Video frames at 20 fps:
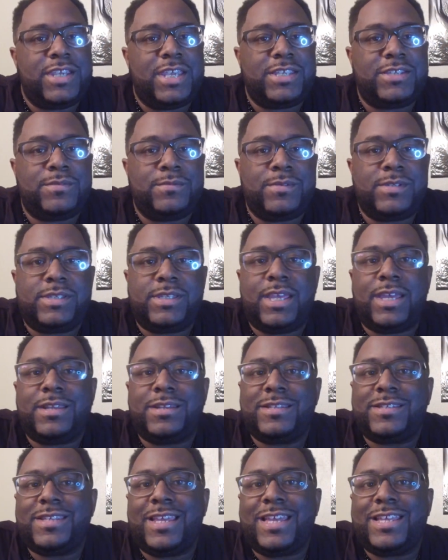Jason with
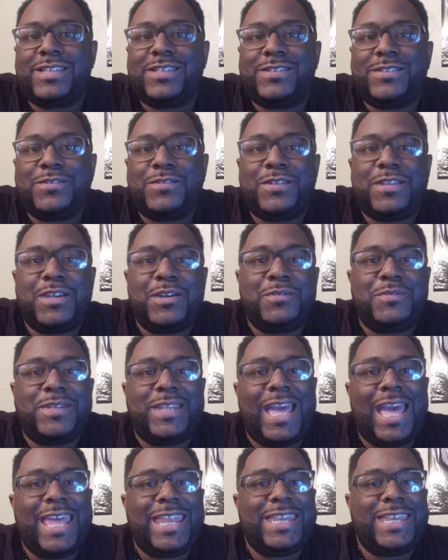
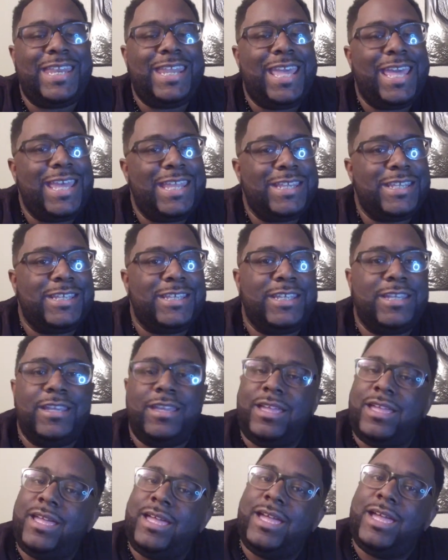SoundDesignStudio.net
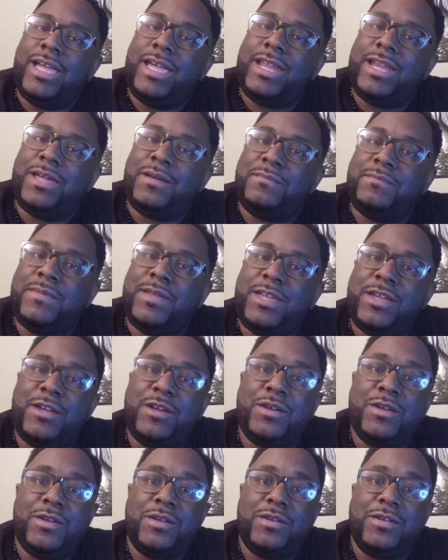and I'm
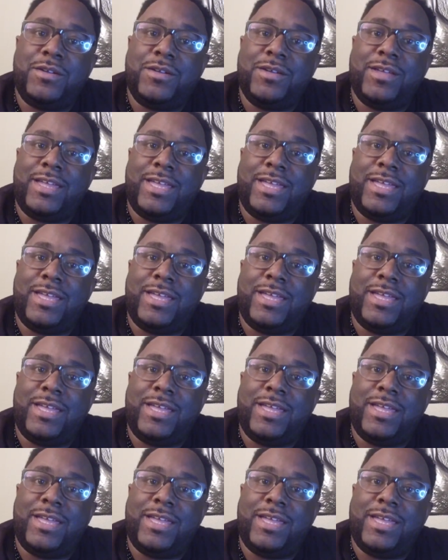here.